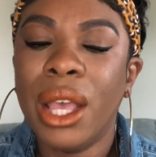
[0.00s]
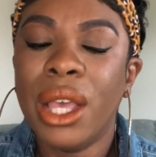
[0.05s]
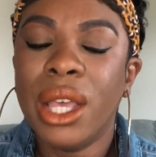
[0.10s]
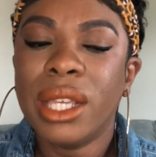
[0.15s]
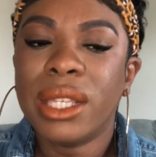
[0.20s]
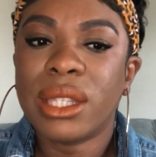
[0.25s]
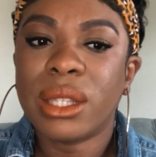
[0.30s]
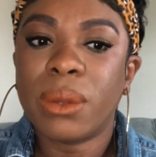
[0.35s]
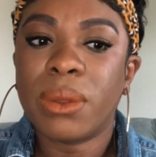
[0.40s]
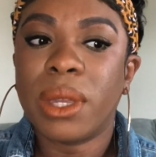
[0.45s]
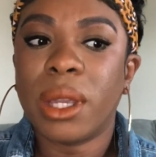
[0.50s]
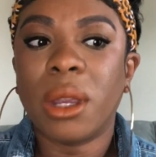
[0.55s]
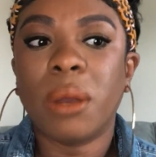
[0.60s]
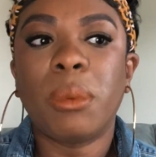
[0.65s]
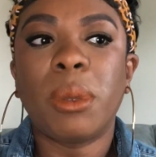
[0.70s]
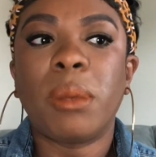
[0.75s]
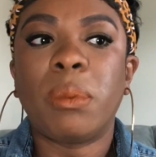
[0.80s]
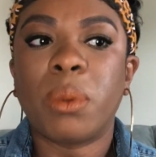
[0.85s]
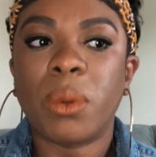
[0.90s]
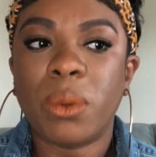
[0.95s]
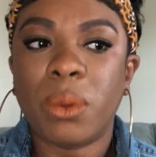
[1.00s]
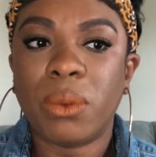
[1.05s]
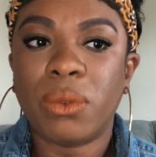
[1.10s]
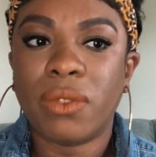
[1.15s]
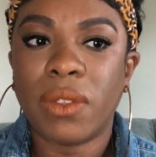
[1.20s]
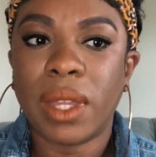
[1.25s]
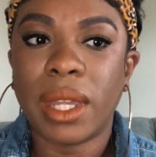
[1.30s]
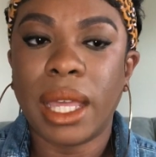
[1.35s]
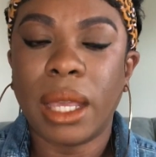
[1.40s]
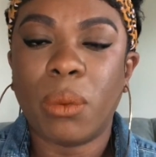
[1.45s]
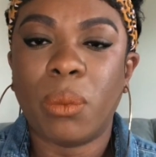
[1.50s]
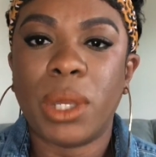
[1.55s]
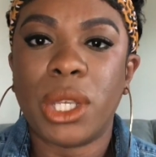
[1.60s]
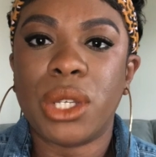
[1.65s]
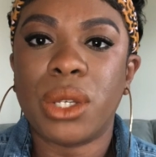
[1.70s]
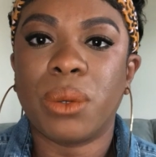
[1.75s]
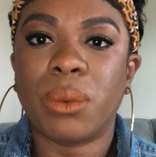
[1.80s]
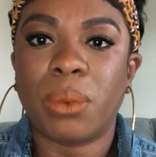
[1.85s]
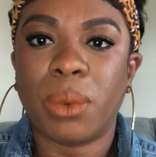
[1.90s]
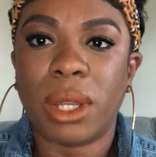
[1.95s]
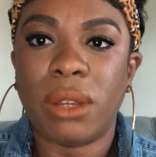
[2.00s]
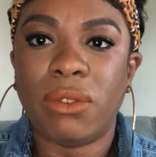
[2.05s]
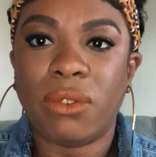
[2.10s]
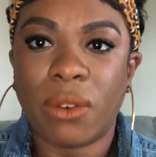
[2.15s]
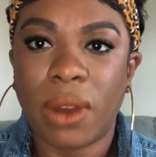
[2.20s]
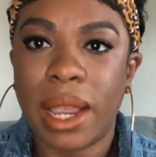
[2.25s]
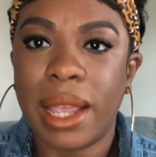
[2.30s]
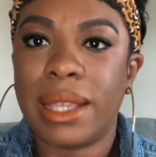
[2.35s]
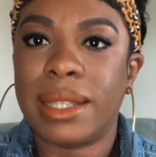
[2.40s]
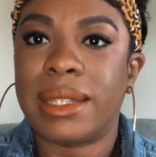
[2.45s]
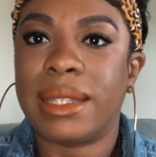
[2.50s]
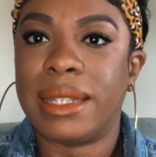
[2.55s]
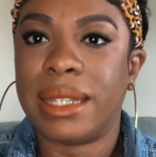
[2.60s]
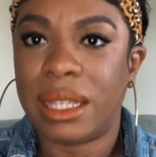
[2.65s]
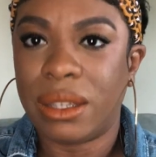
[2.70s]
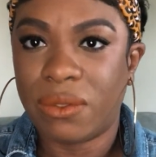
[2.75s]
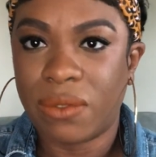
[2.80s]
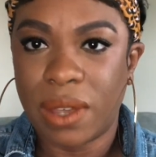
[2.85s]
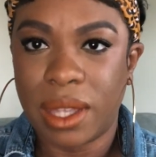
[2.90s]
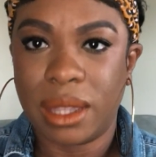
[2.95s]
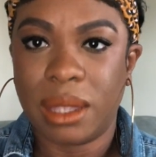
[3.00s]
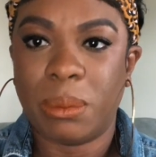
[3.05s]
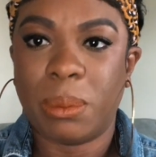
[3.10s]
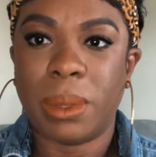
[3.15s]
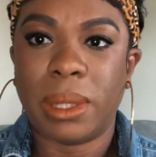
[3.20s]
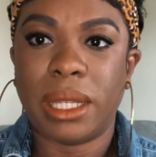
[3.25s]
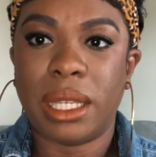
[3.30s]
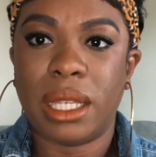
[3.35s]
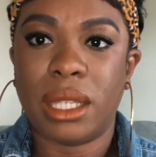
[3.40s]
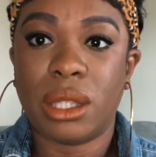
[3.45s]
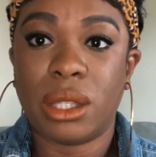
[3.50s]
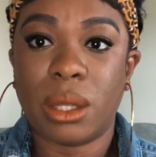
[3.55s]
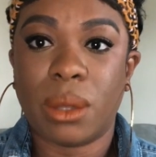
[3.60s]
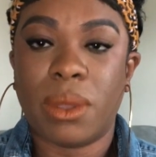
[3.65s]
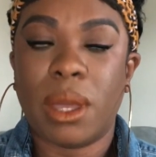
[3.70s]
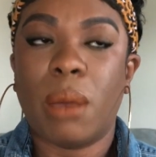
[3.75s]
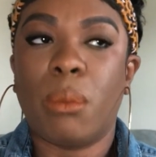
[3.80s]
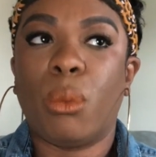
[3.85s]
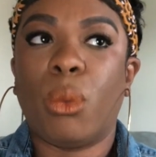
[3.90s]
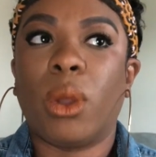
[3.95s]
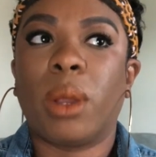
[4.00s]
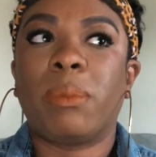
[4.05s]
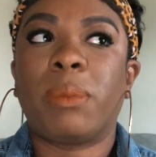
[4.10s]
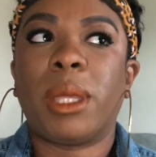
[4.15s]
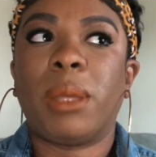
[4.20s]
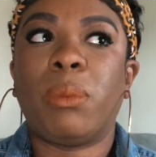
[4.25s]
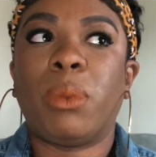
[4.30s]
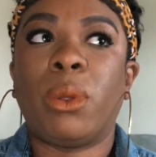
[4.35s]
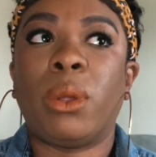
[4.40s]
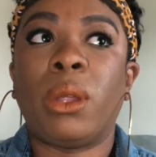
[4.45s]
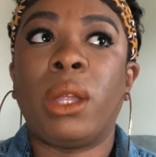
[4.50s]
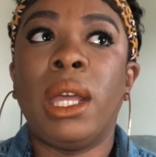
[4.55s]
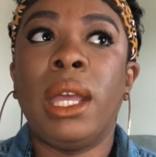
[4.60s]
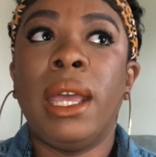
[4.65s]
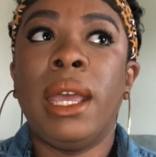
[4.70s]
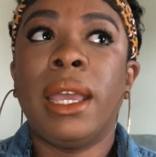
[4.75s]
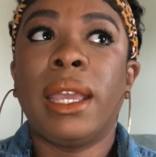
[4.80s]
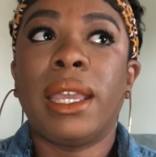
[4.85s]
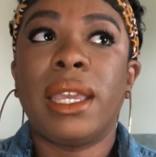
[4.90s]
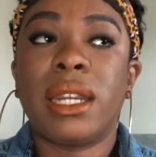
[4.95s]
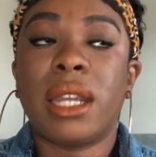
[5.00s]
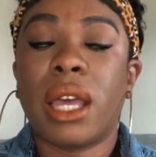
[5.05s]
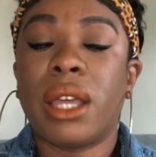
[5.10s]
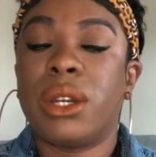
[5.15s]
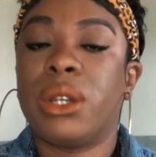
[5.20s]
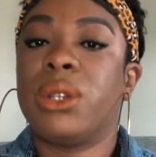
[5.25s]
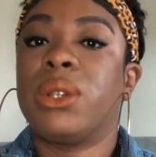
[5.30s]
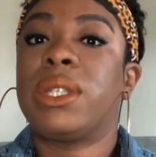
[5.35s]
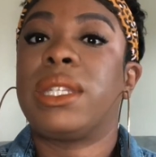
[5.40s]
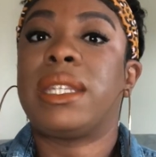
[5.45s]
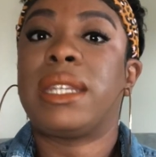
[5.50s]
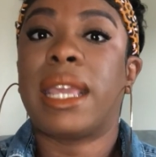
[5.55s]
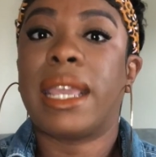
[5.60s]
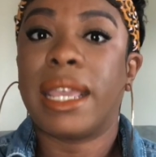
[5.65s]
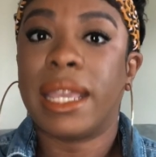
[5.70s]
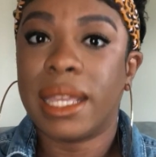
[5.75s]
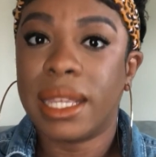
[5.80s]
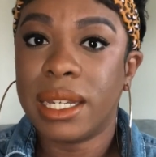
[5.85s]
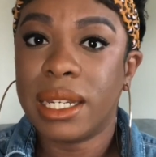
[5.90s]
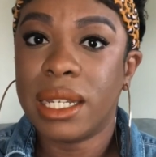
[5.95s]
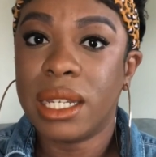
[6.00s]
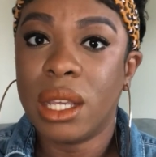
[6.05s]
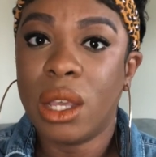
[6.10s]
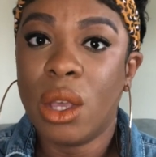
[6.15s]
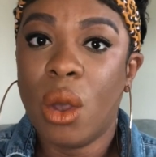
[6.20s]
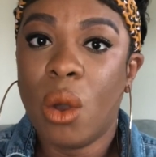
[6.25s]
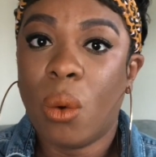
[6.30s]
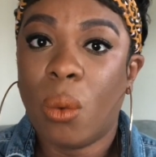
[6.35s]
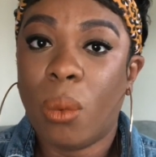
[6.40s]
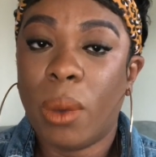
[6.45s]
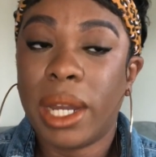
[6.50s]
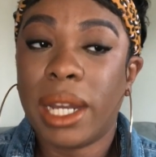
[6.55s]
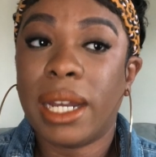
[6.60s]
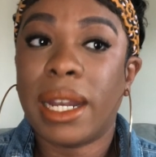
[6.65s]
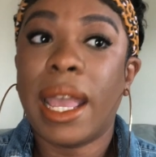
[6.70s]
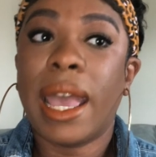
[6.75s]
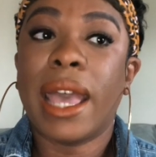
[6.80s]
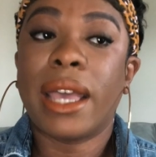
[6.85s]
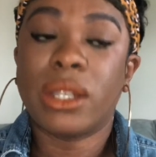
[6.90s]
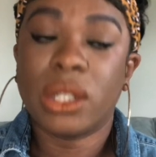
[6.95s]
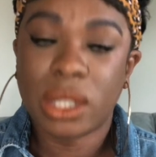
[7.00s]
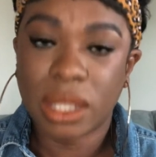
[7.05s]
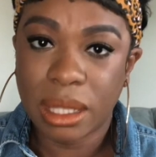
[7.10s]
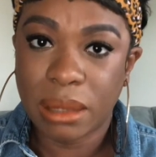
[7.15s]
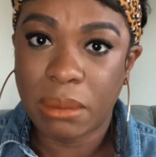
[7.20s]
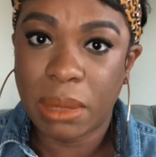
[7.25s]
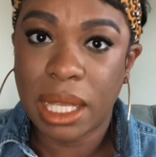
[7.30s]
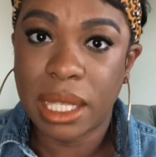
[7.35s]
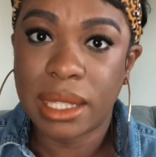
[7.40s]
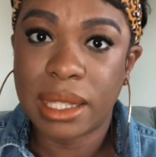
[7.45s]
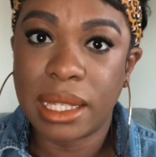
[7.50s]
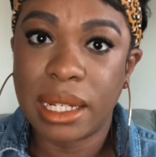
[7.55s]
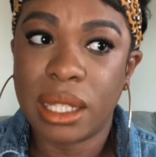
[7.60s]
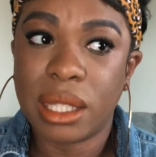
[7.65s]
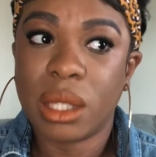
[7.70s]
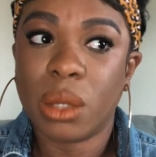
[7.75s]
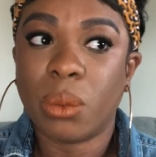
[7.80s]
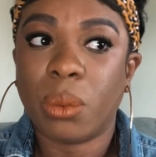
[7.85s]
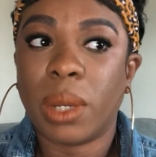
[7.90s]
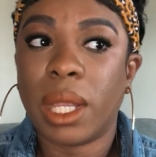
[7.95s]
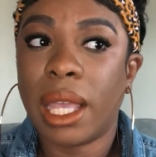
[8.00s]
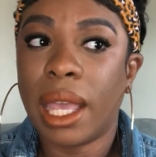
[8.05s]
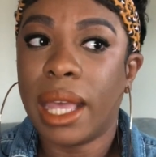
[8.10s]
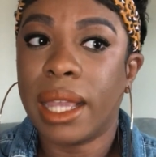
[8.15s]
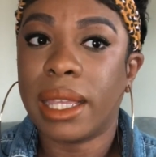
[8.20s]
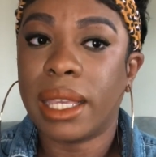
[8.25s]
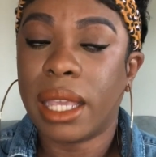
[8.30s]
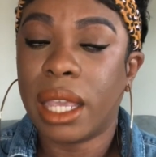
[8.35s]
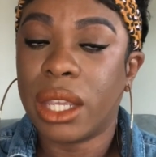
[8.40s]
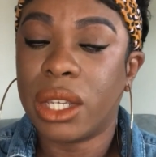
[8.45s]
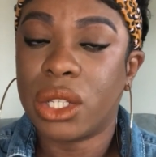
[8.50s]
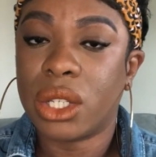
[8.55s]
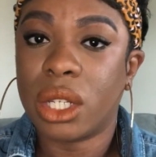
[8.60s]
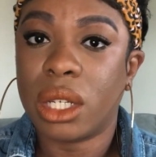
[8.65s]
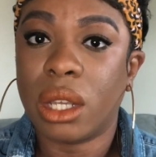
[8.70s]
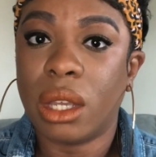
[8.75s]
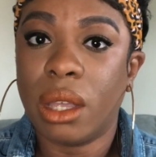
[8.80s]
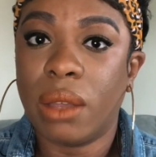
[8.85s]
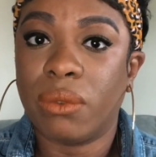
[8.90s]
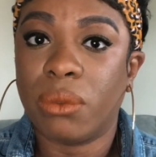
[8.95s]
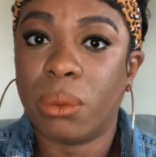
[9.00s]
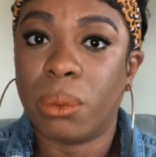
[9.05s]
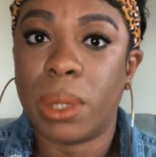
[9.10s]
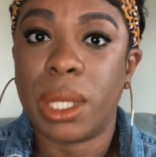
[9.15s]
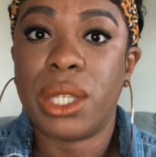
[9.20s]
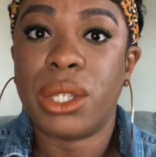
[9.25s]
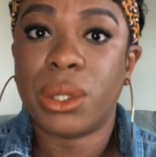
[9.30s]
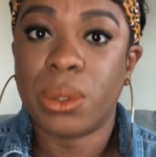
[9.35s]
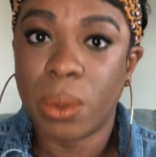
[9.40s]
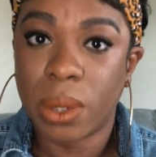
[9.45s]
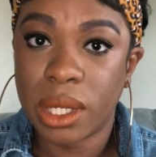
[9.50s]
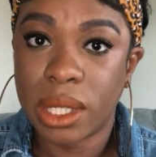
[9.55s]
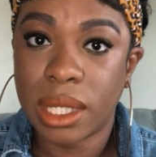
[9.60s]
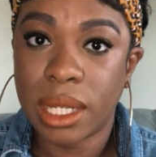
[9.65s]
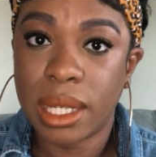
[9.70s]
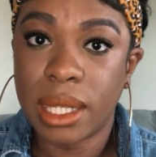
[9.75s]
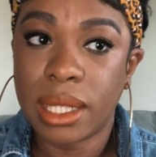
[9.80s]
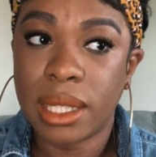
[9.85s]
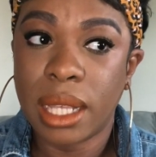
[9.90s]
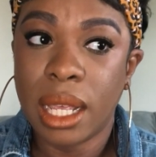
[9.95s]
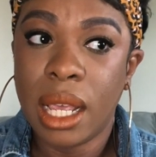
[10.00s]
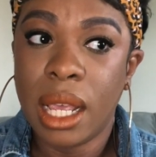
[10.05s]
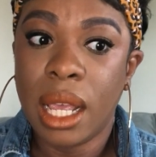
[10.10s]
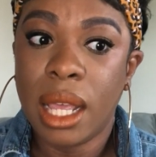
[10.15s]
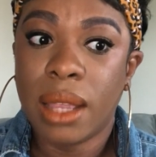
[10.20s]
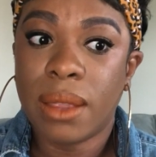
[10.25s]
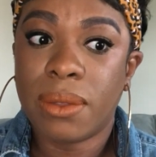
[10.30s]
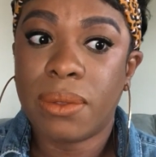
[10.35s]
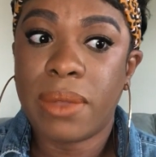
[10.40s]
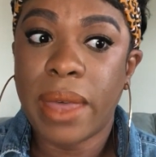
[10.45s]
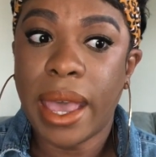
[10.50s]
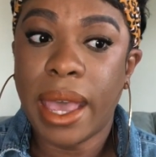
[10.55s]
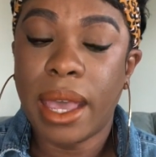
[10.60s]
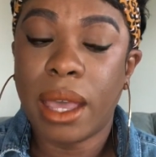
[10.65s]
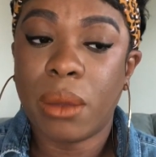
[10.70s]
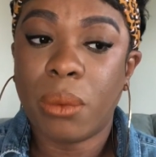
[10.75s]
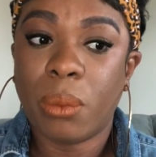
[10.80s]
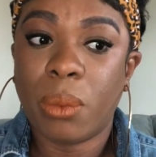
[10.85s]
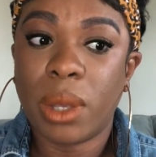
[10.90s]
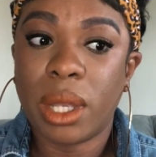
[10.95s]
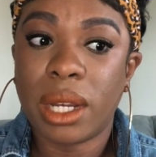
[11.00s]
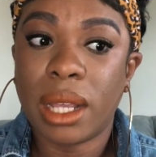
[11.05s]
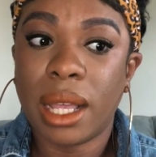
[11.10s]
So there are people who feel like we should rephrase defund the police so that more people can understand what it actually means, that it's a reallocation of resources that would